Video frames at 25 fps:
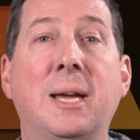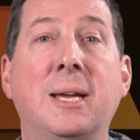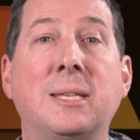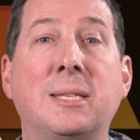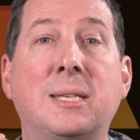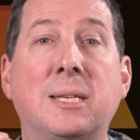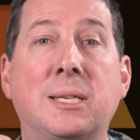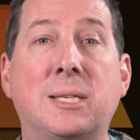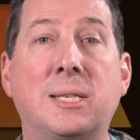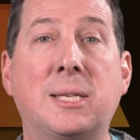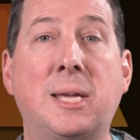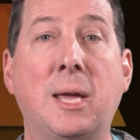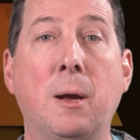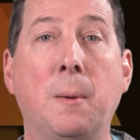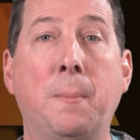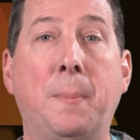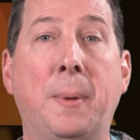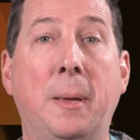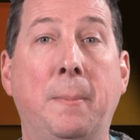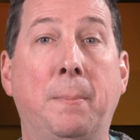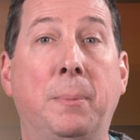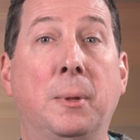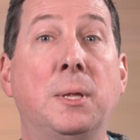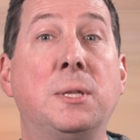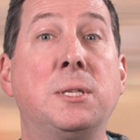to scare
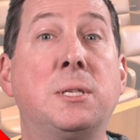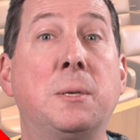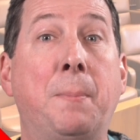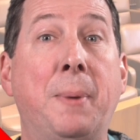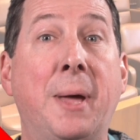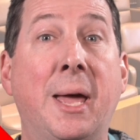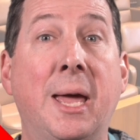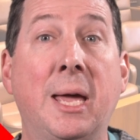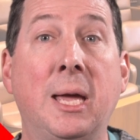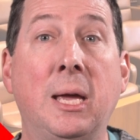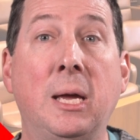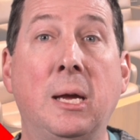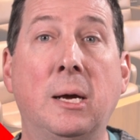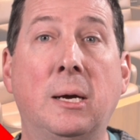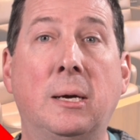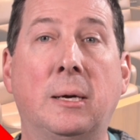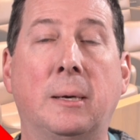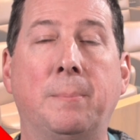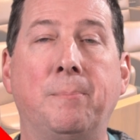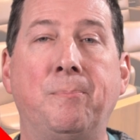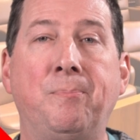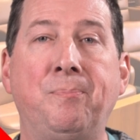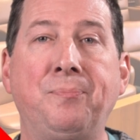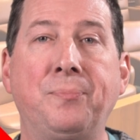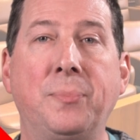people into paying
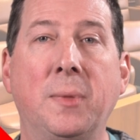up.